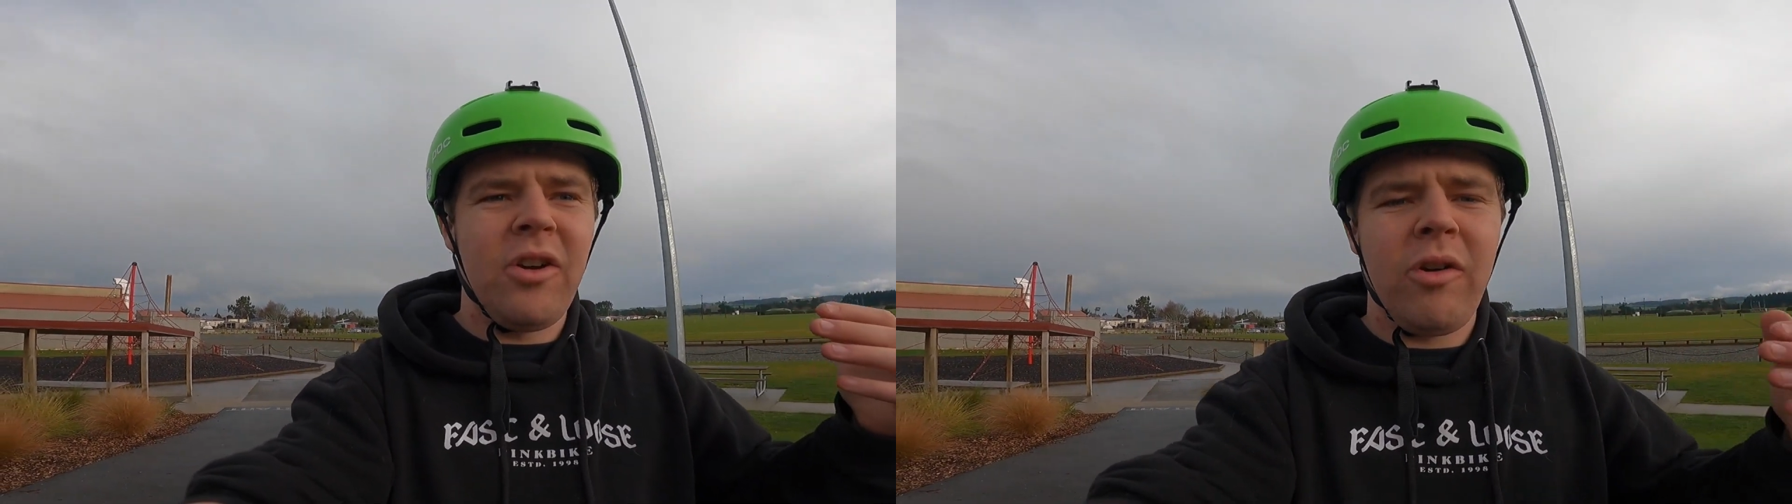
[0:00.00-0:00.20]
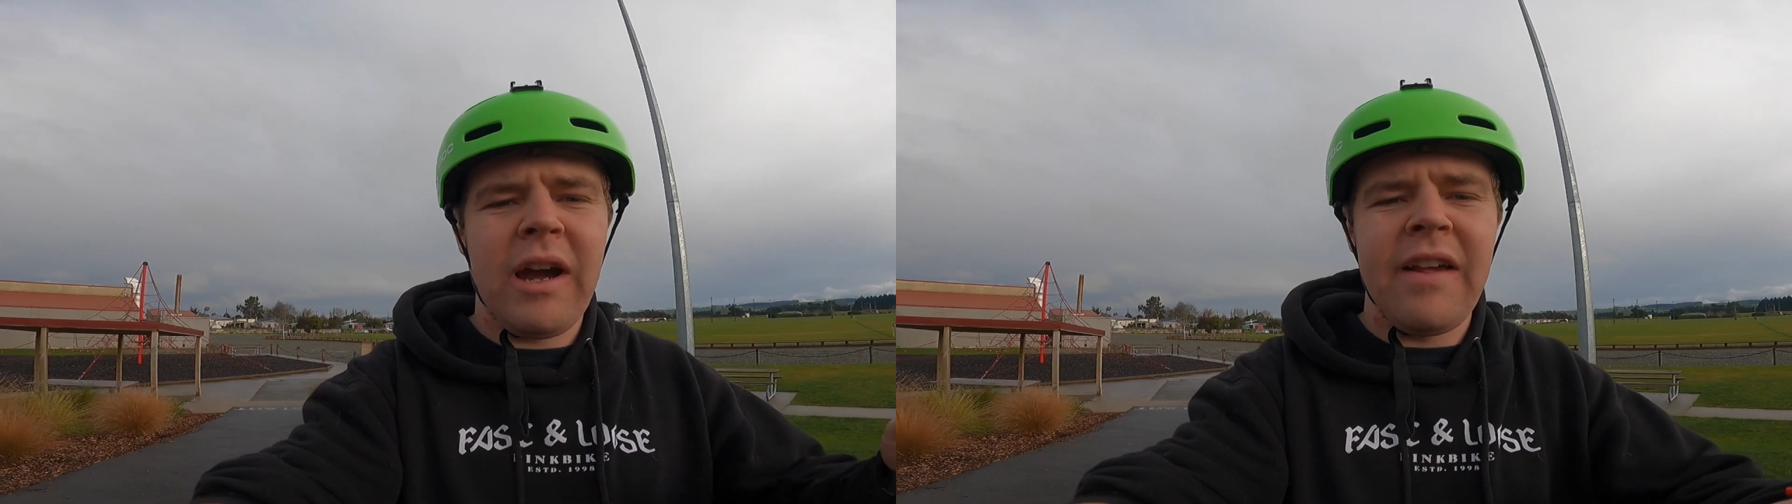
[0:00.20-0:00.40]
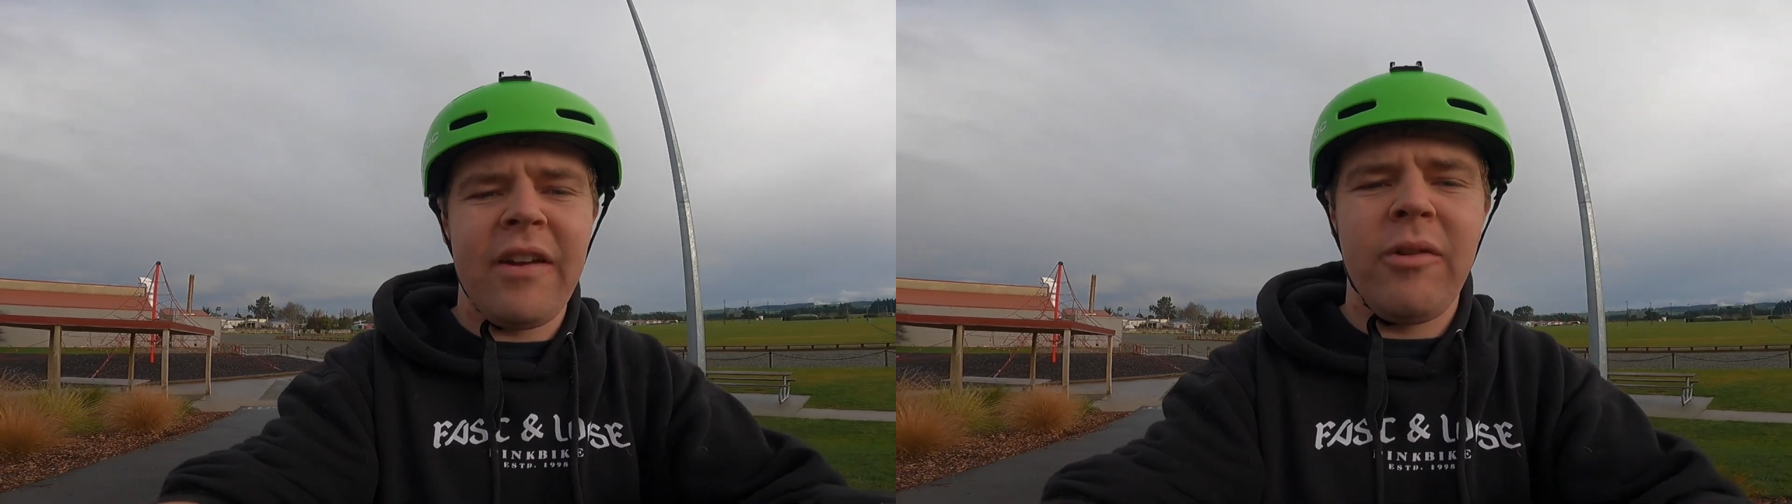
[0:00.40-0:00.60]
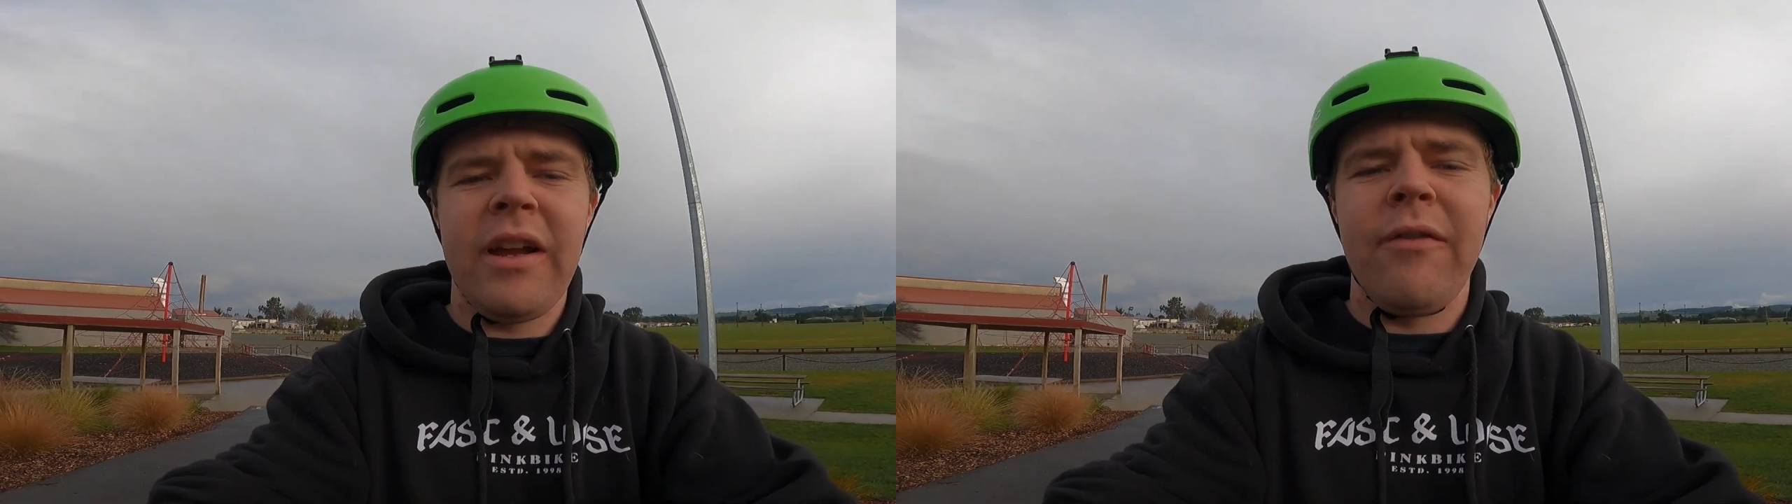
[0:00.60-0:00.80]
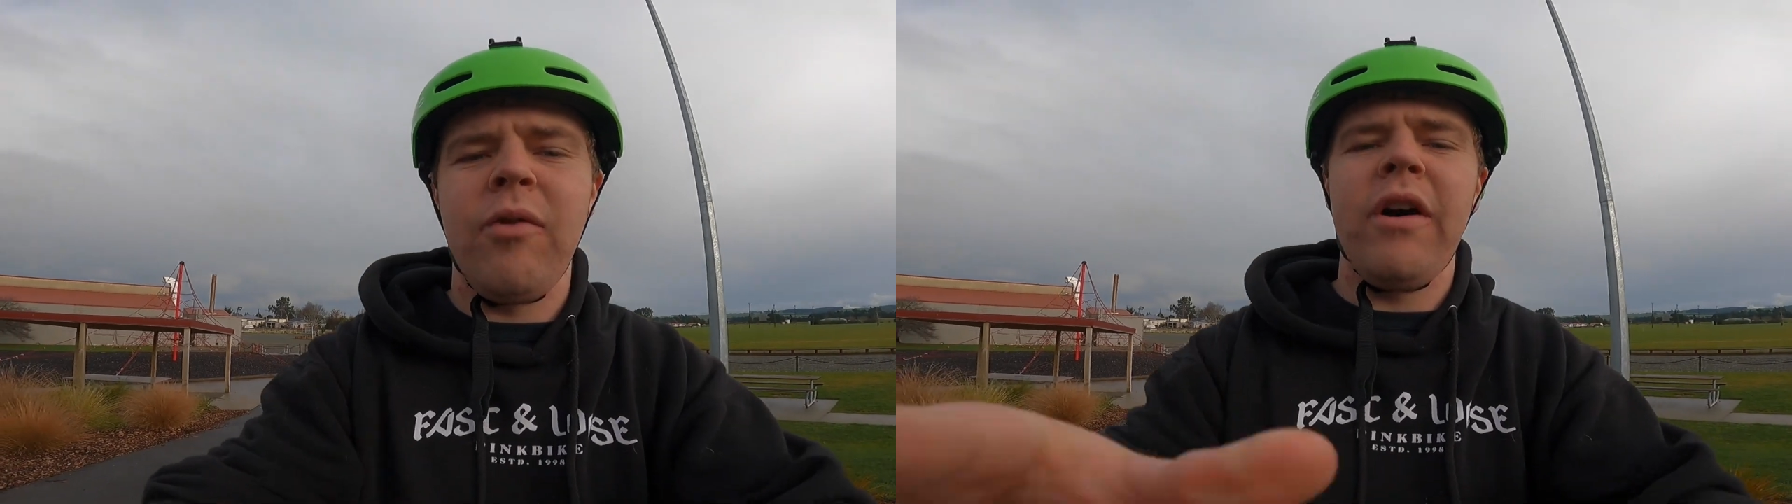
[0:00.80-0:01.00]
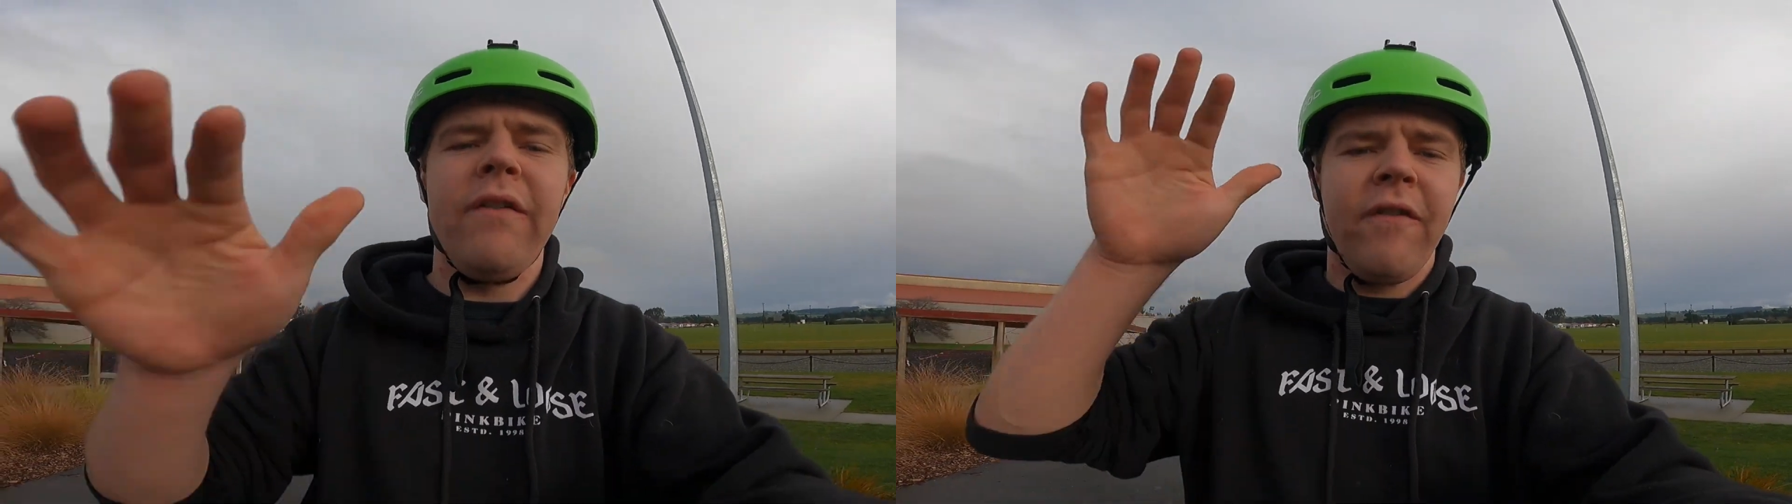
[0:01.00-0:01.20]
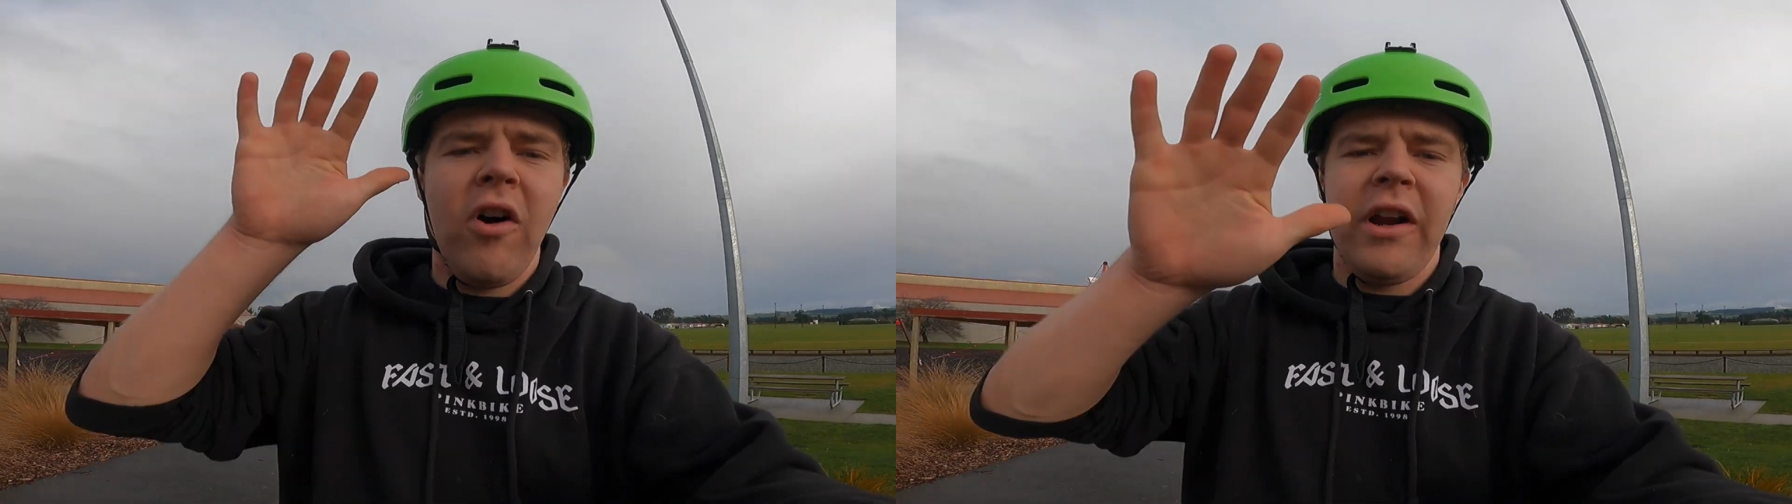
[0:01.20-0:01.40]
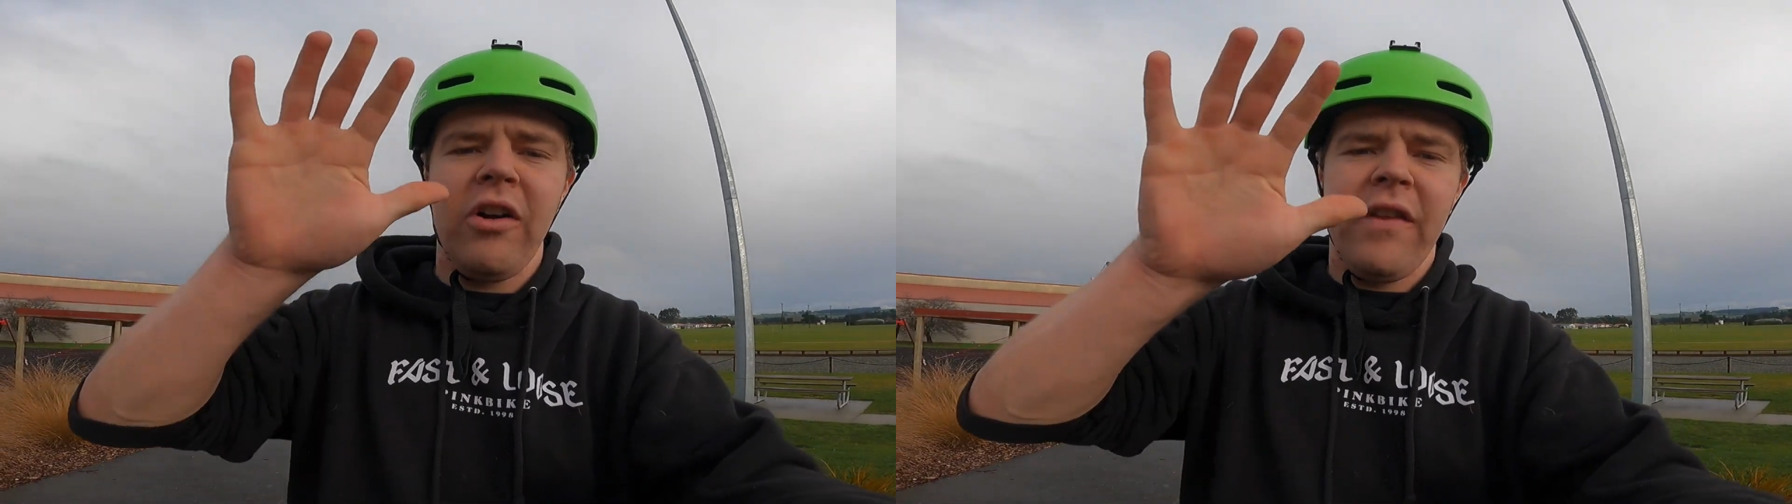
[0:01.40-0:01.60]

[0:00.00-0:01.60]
crazy and really avoid falling on